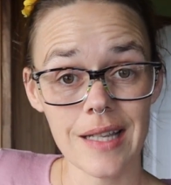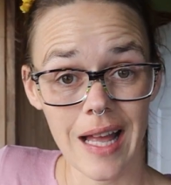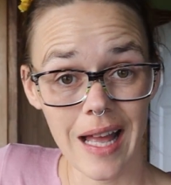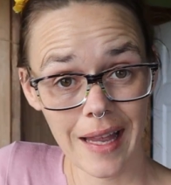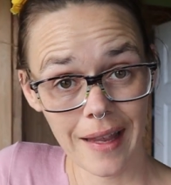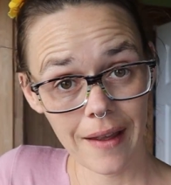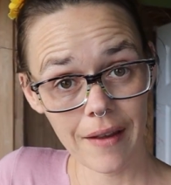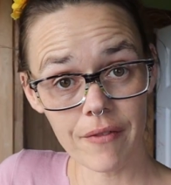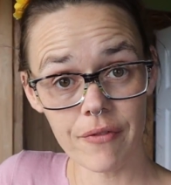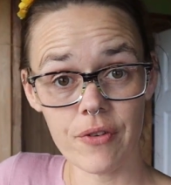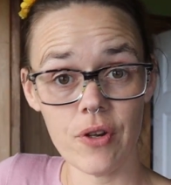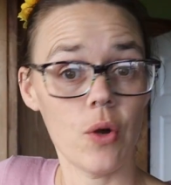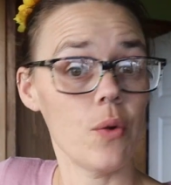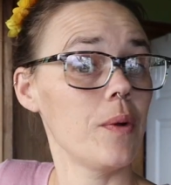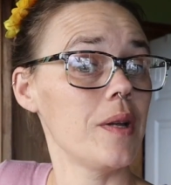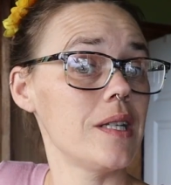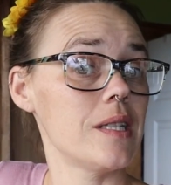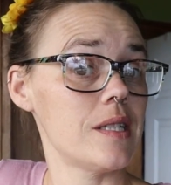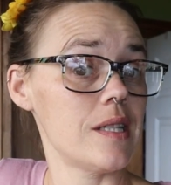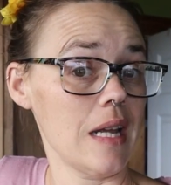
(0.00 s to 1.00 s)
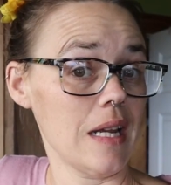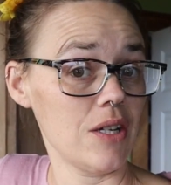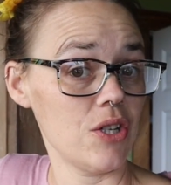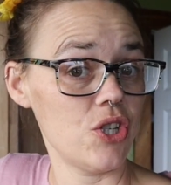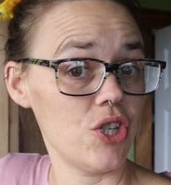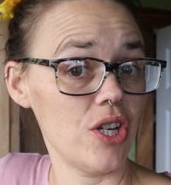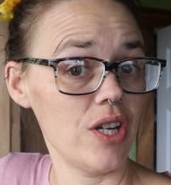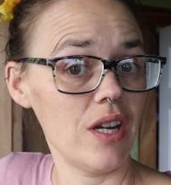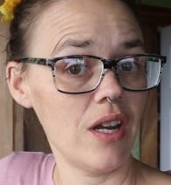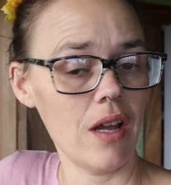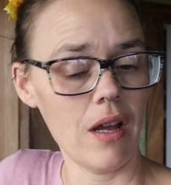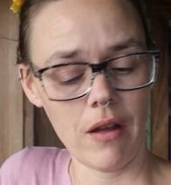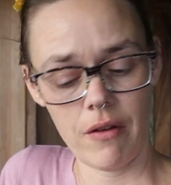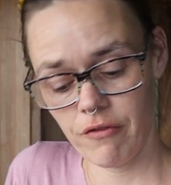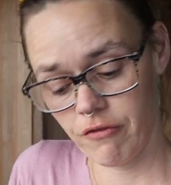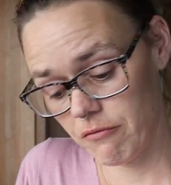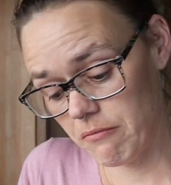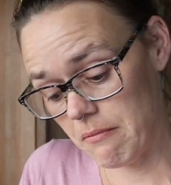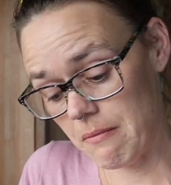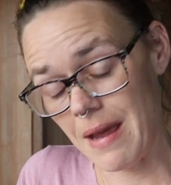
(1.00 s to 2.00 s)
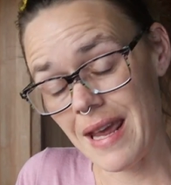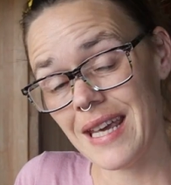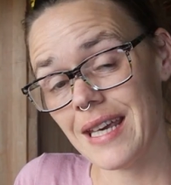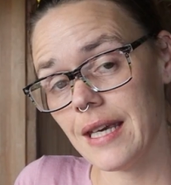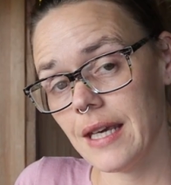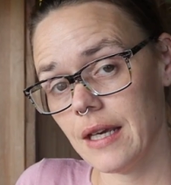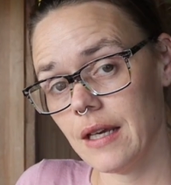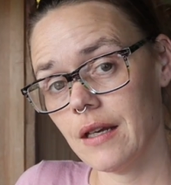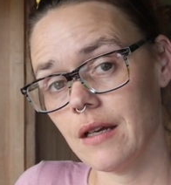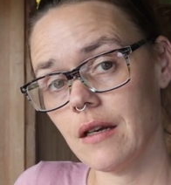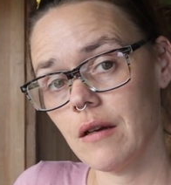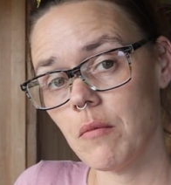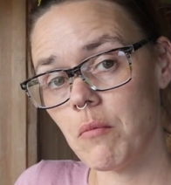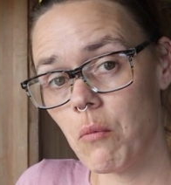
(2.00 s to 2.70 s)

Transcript: I have no intention of making